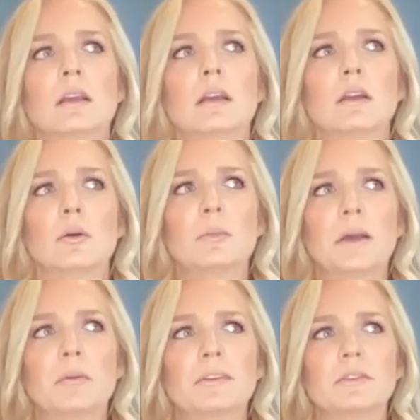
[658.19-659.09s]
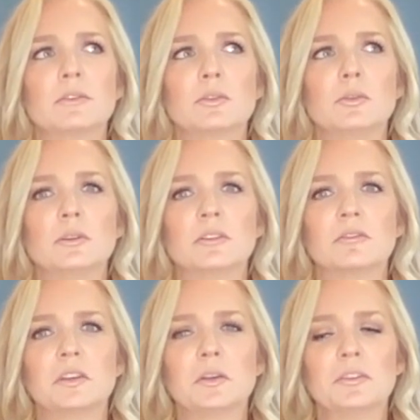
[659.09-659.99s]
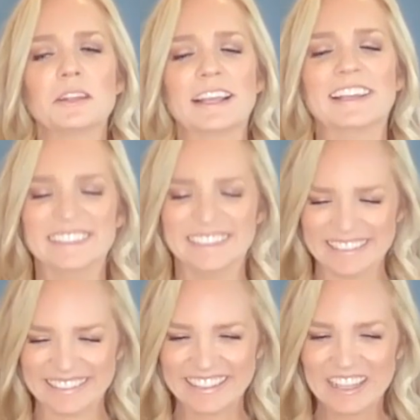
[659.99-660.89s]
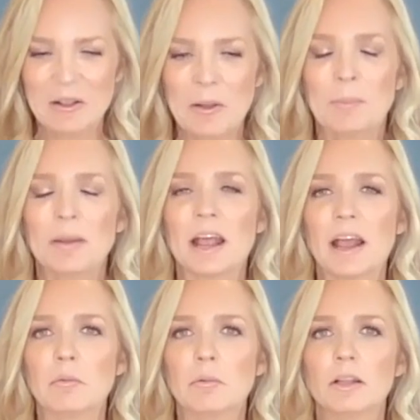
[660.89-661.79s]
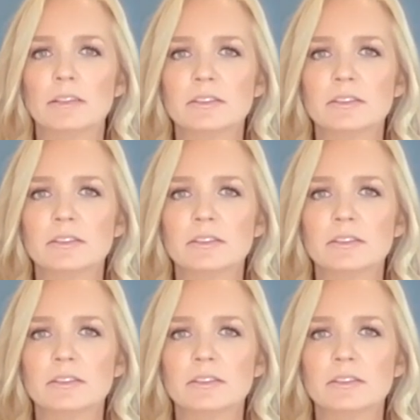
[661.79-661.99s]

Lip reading: I hope that wasn't too confusing. But I want